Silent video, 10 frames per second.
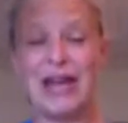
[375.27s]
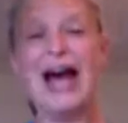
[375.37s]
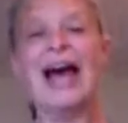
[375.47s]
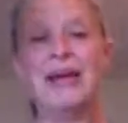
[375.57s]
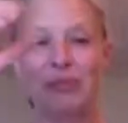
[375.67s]

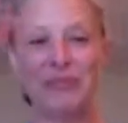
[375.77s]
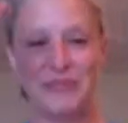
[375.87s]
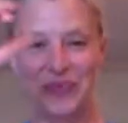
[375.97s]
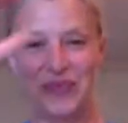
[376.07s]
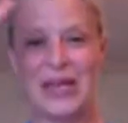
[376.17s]
time
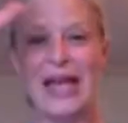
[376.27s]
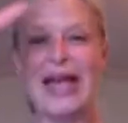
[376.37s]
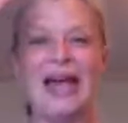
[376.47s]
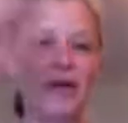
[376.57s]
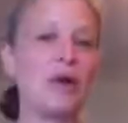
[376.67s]

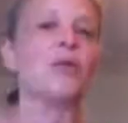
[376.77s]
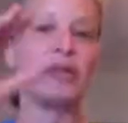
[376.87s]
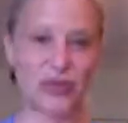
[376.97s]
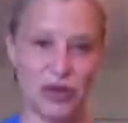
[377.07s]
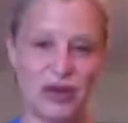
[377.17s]
with
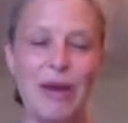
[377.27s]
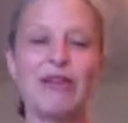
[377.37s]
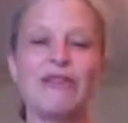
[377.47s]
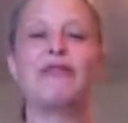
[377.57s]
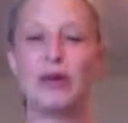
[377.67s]
a certain
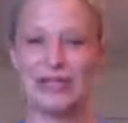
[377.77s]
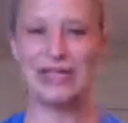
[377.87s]
amount of force.